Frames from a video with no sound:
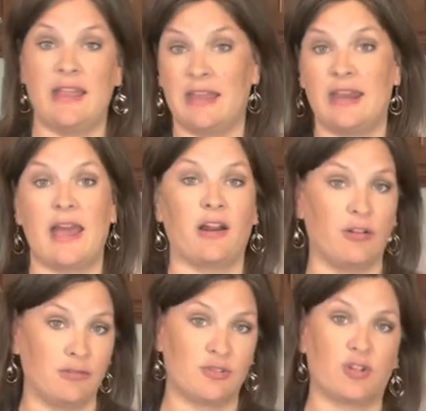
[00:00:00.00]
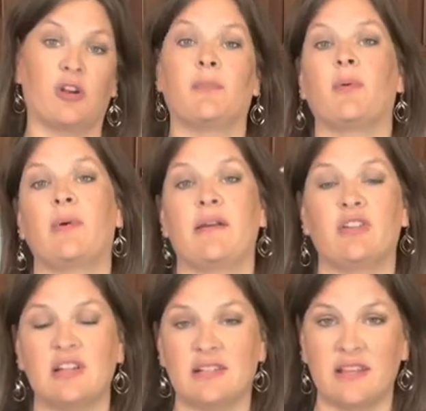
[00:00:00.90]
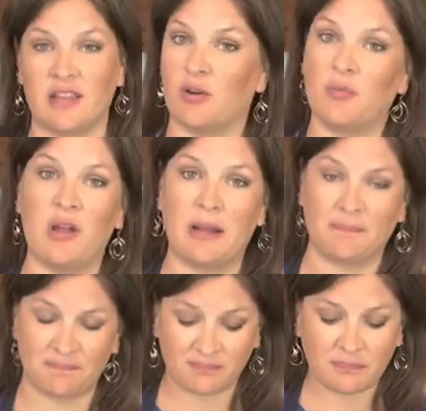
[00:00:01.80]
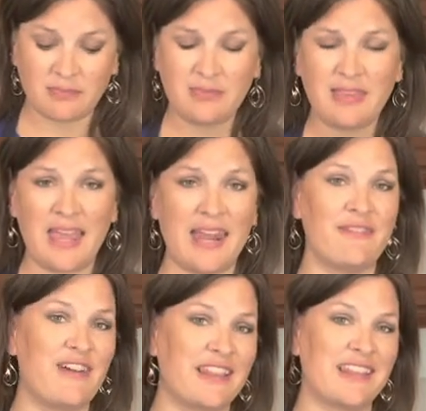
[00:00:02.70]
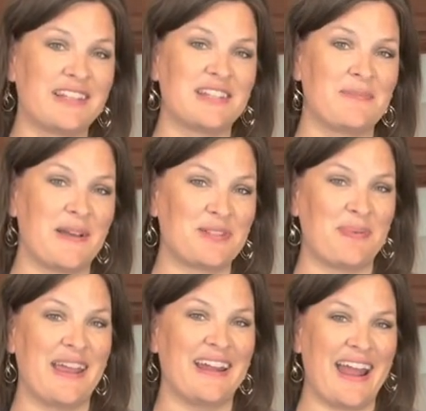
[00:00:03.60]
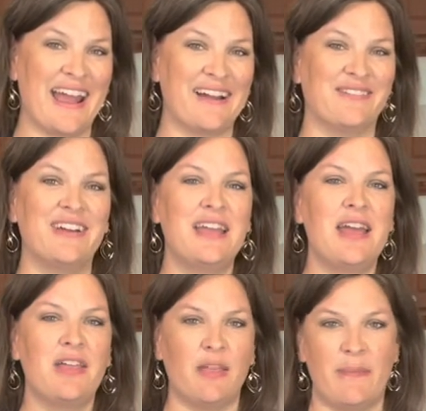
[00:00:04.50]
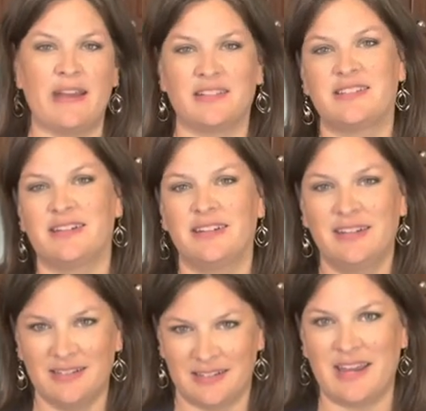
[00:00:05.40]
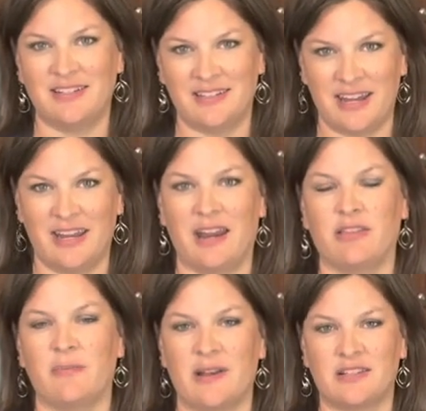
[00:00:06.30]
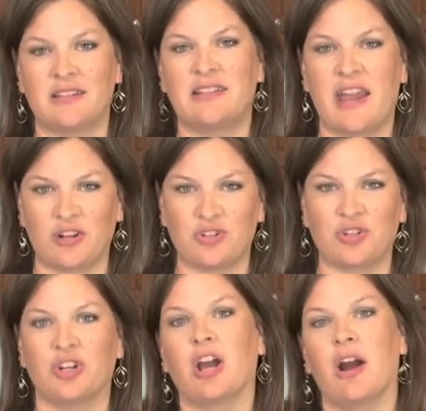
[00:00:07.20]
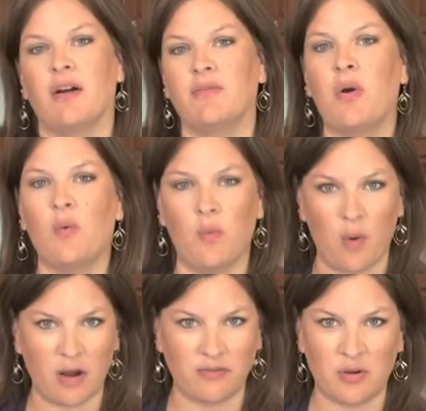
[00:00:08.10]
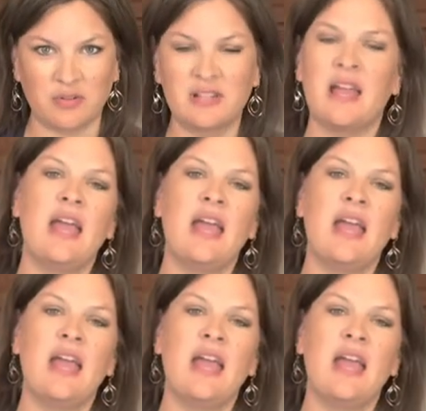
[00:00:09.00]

they can add on syrup or whatever it is that they are wanting. And I find that this is the best way to have the best tasting, the best texture of waffles.